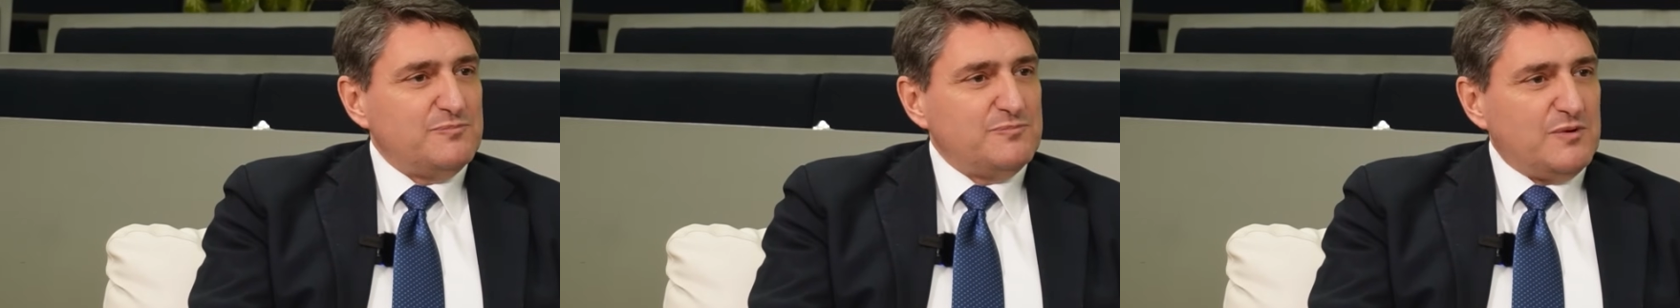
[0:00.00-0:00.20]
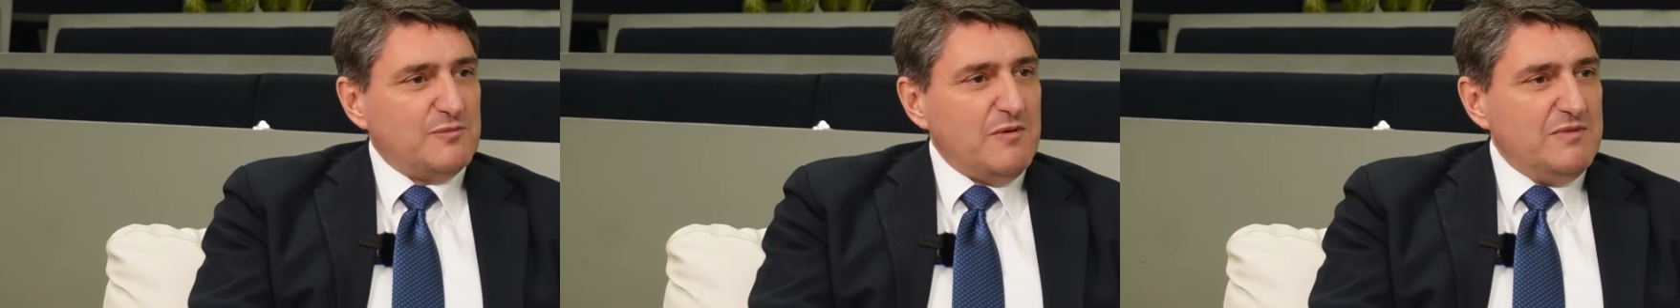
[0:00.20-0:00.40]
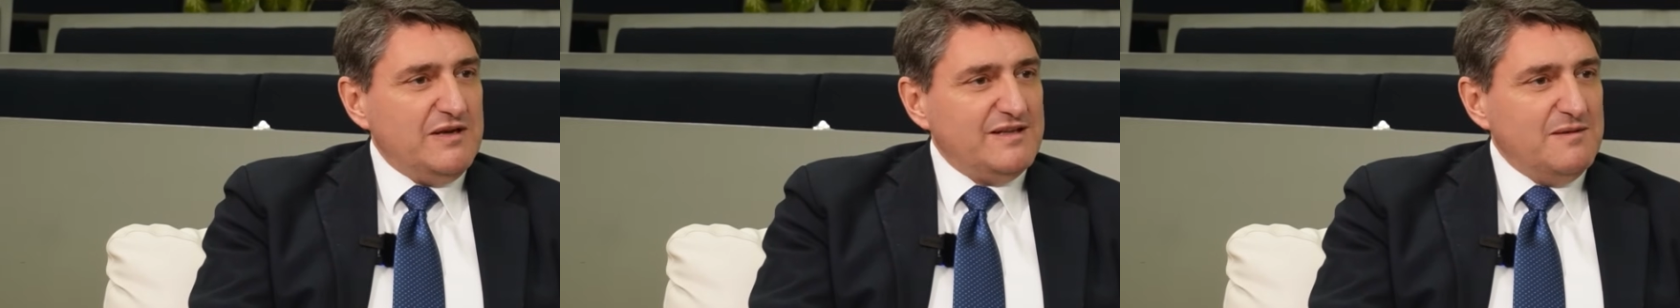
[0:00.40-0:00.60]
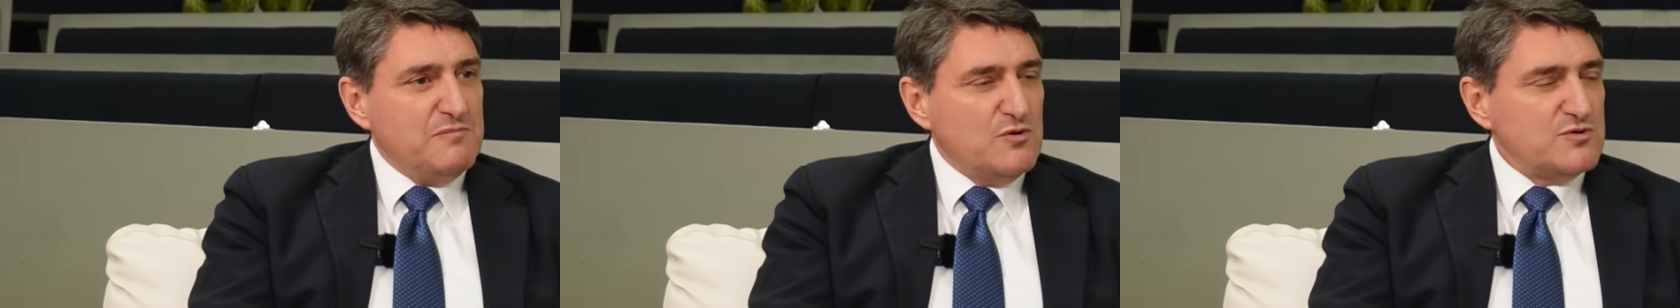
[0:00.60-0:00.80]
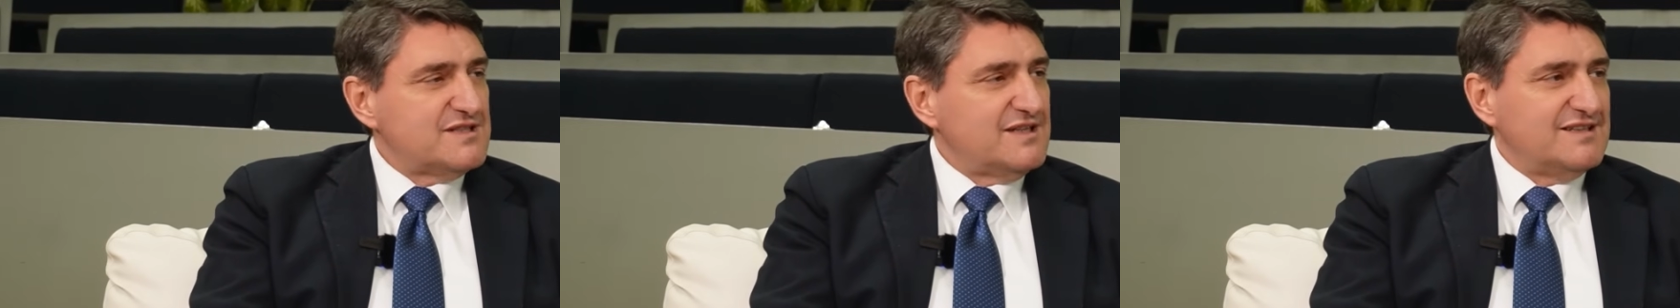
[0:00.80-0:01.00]
probably the
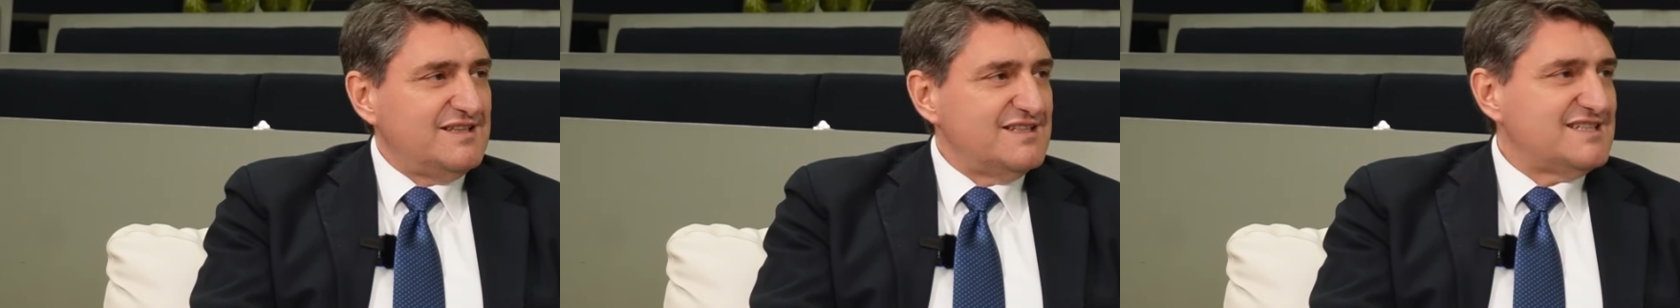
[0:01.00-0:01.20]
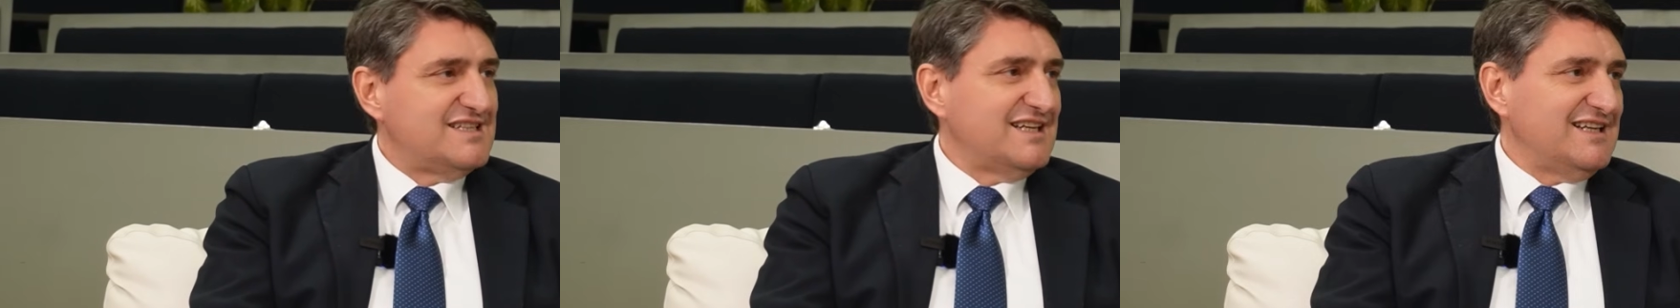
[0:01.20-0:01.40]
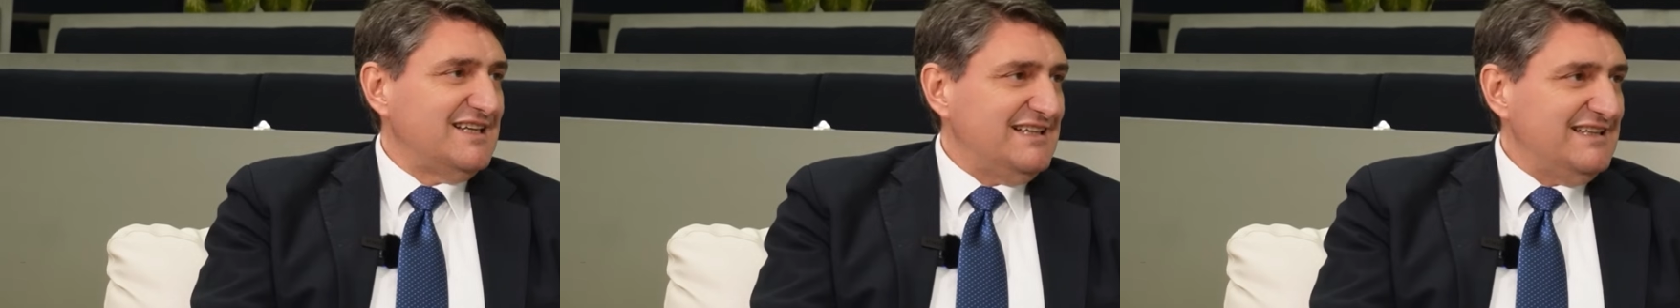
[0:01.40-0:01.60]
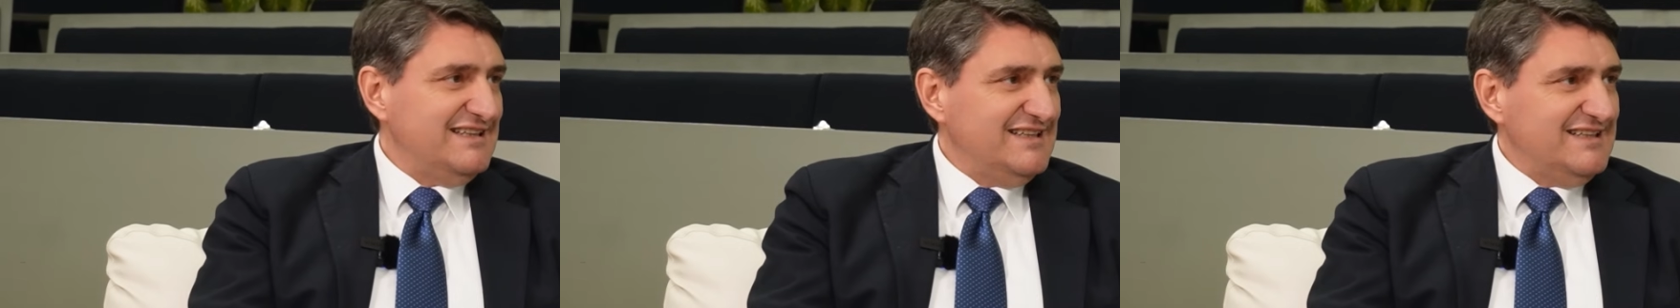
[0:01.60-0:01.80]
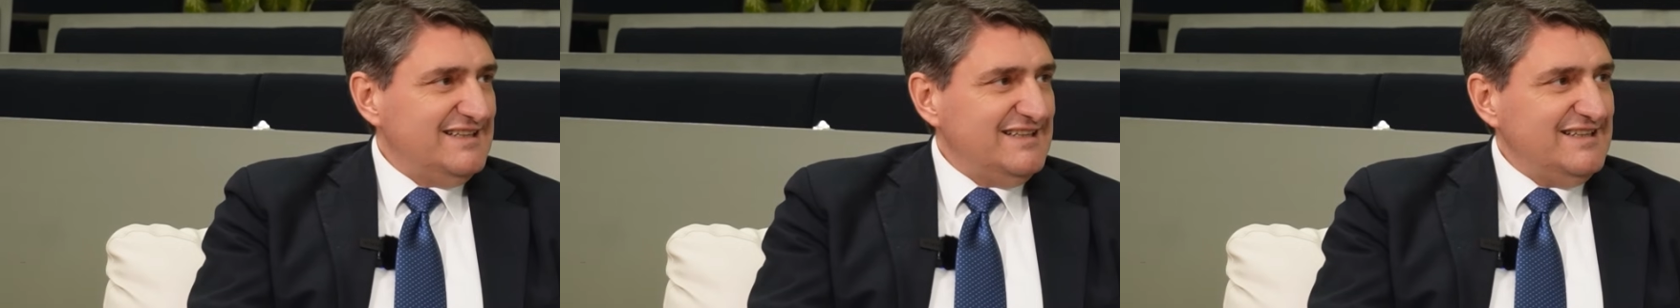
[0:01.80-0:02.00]
most statistical
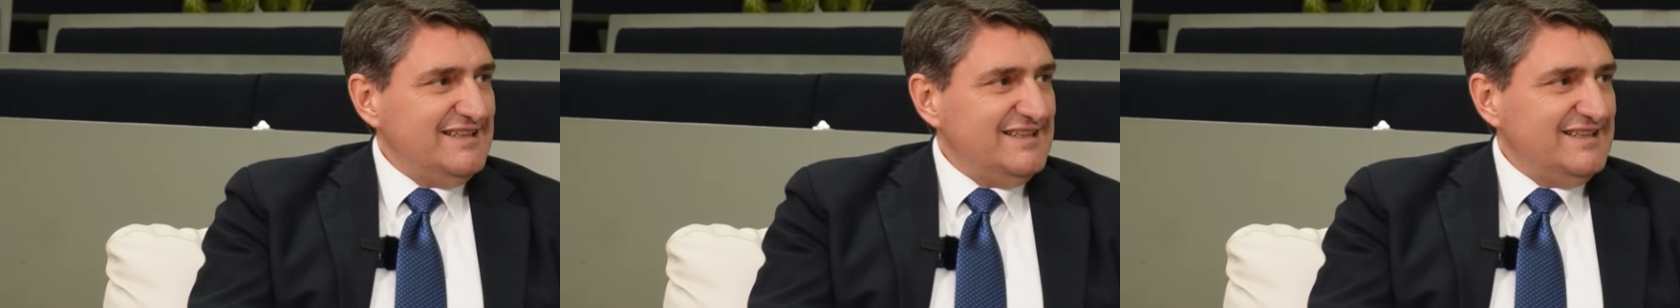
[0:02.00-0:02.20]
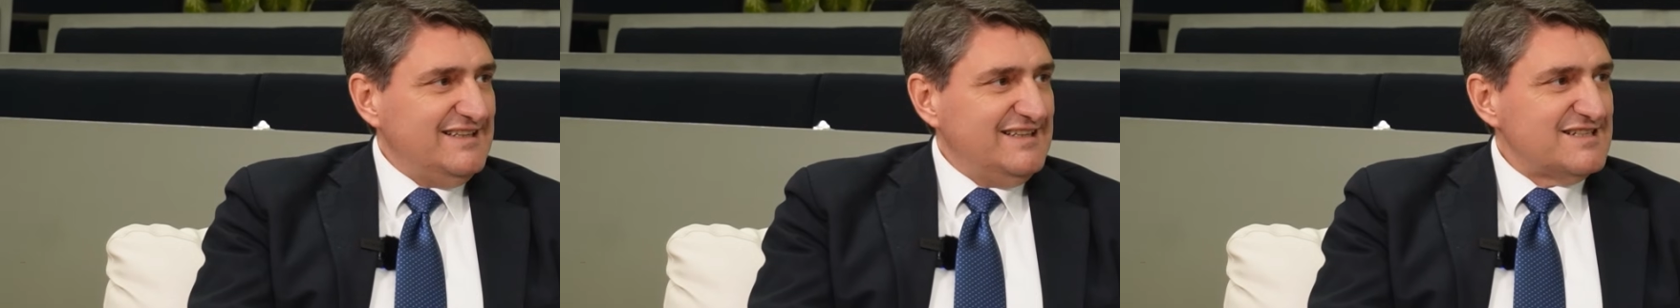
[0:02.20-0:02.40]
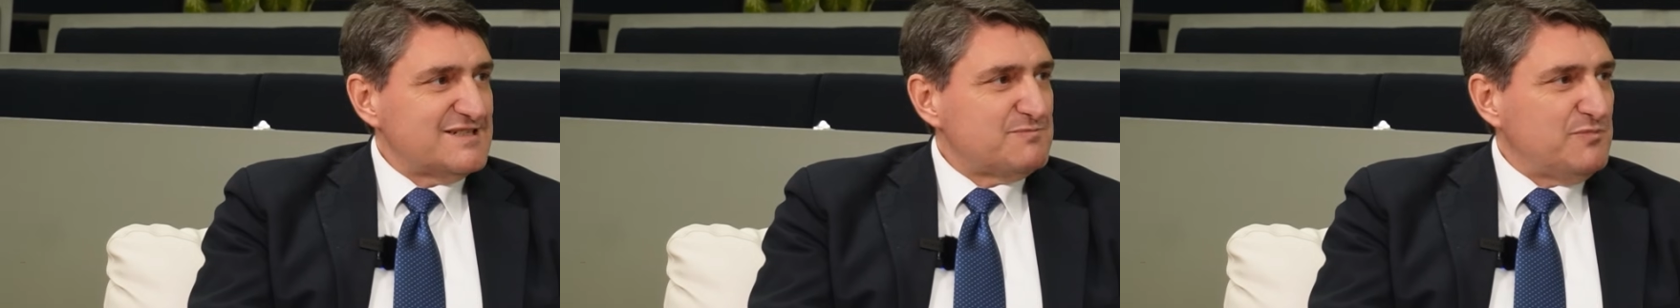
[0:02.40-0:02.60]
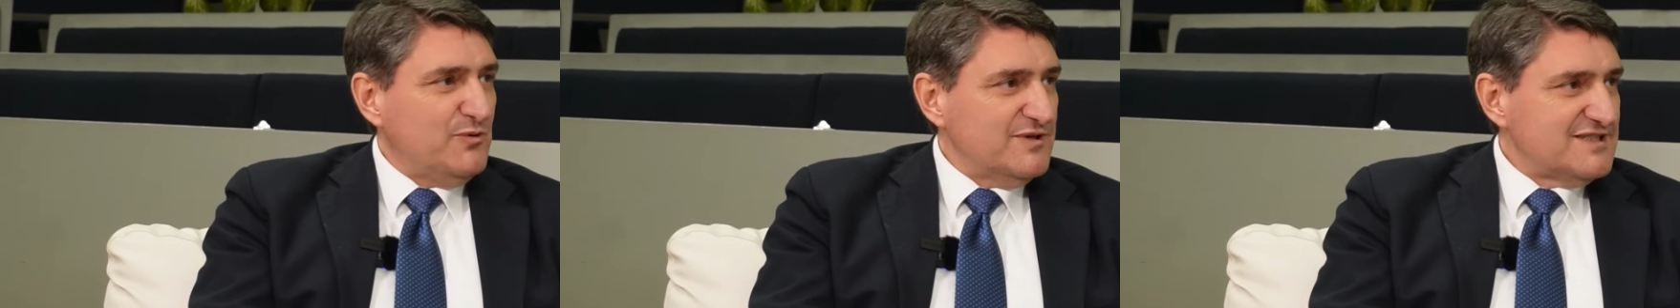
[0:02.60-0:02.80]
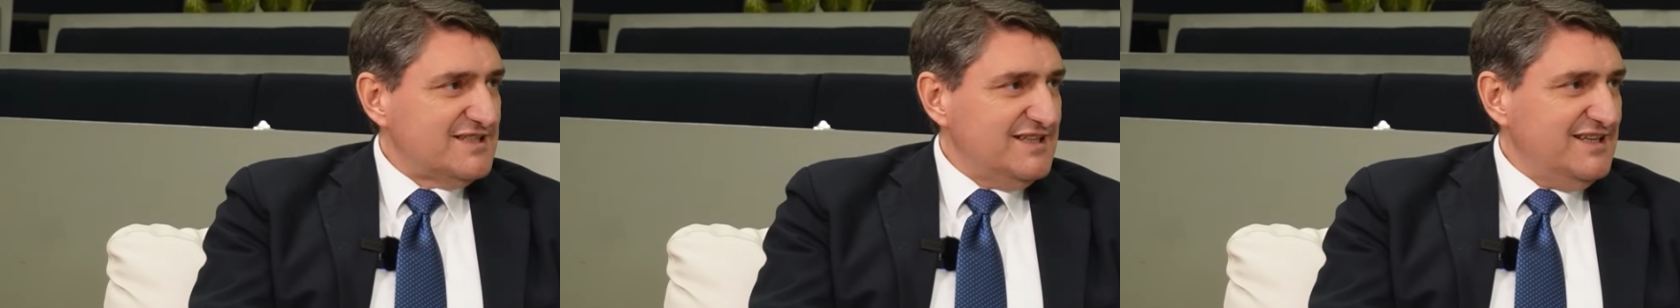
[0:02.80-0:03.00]
uh,
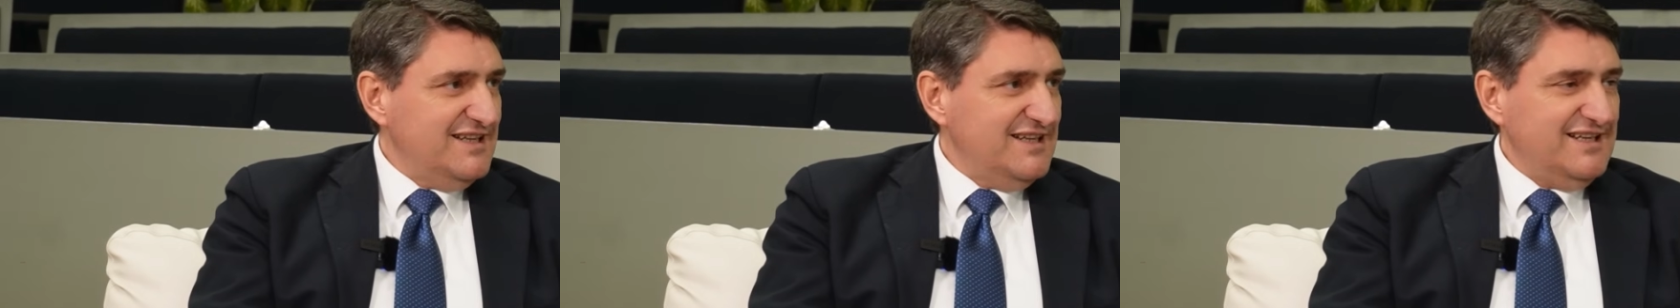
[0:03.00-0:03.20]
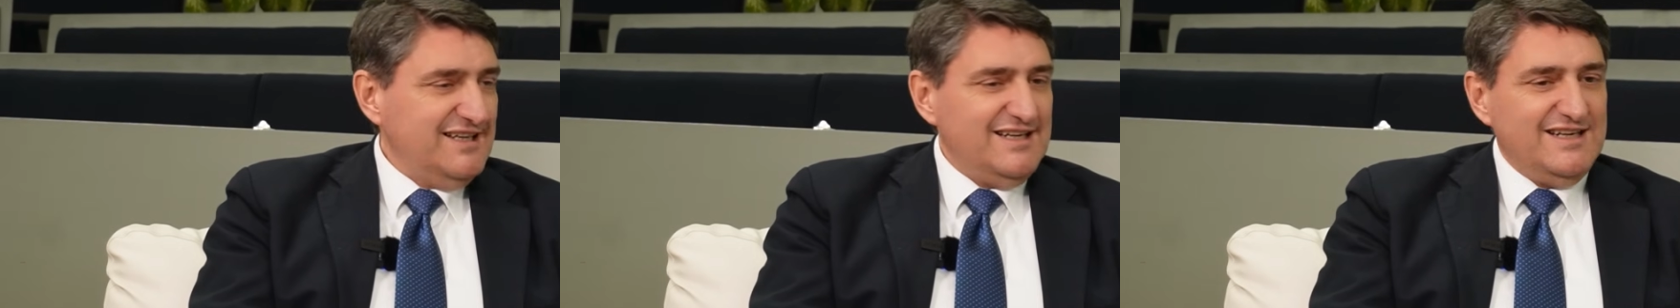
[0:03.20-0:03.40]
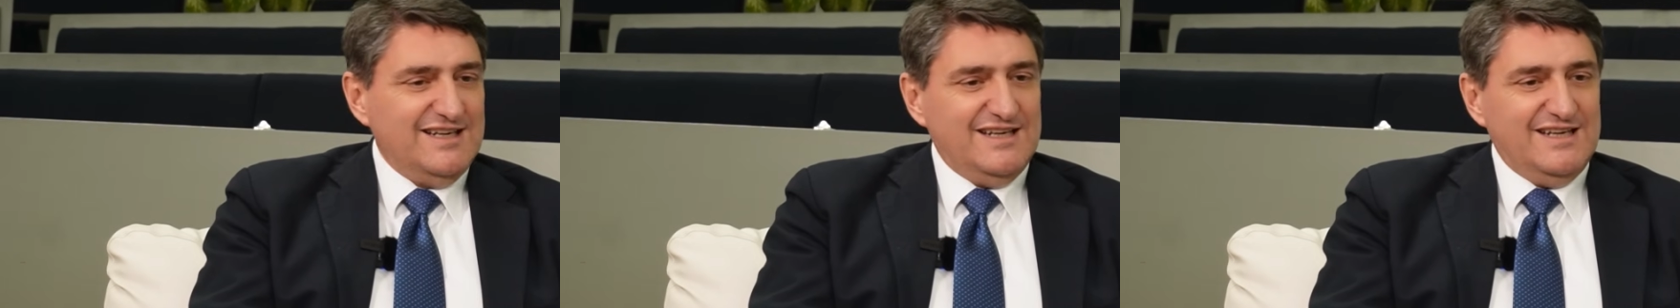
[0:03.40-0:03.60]
sports yeah.